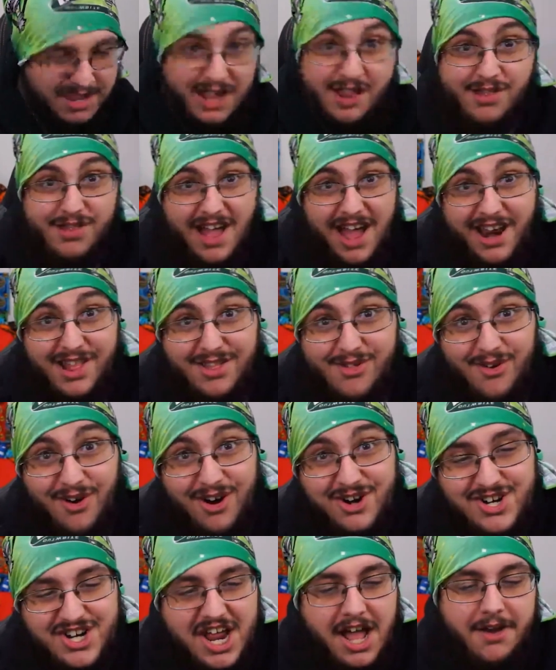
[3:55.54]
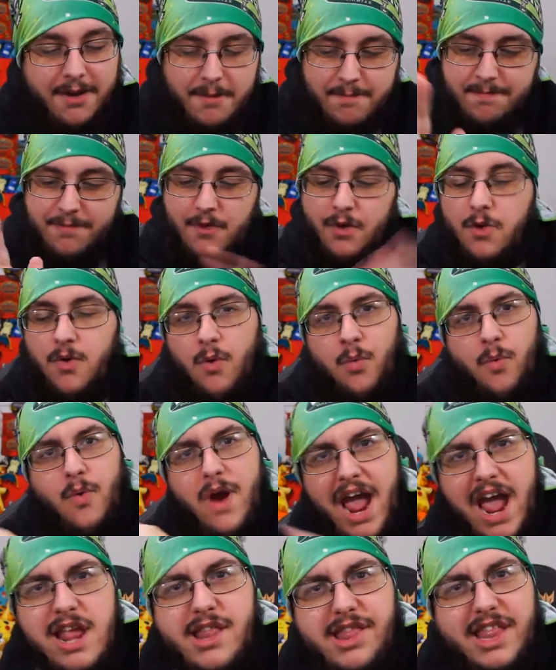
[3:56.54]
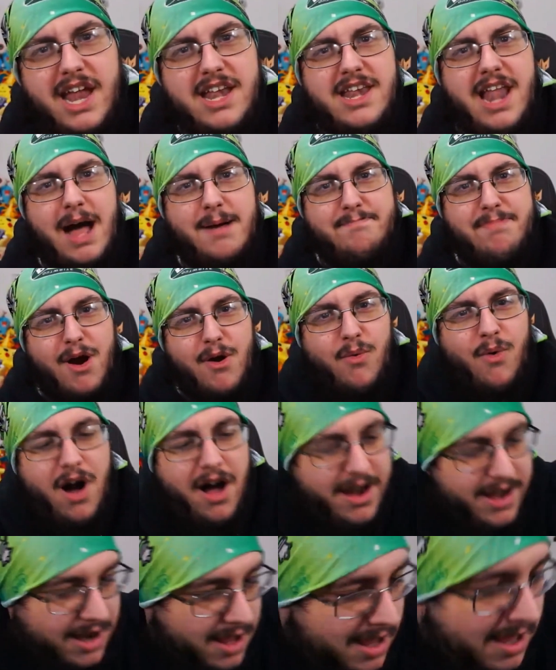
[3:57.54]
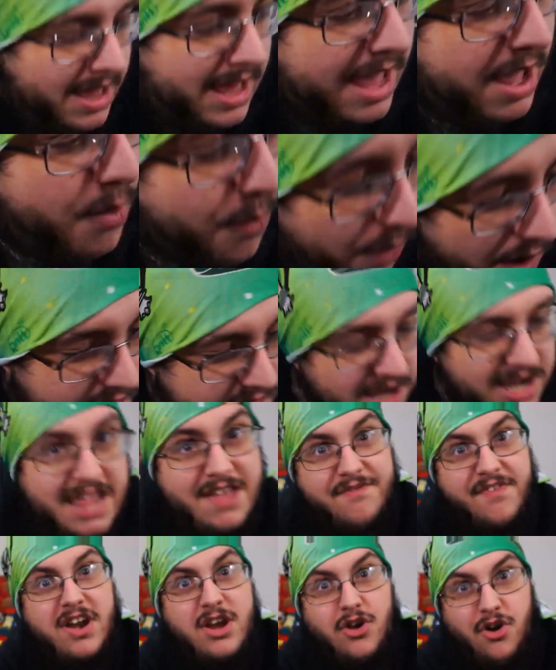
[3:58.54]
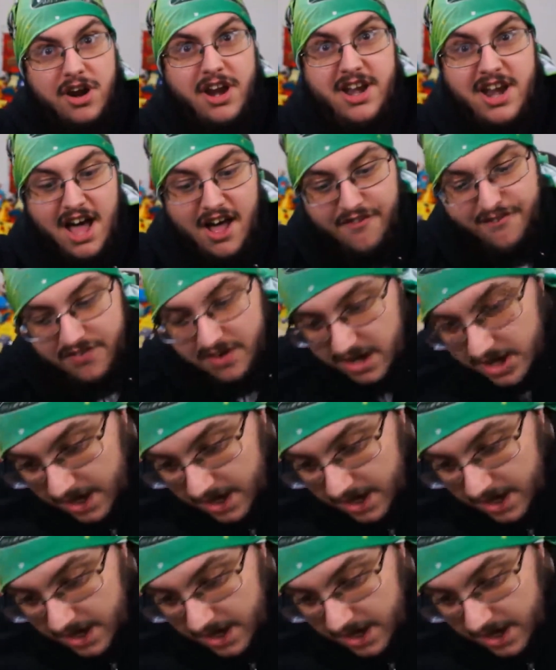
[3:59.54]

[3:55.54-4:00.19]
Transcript: he's not in Sword and Shield. Reason number one. He wasn't even good enough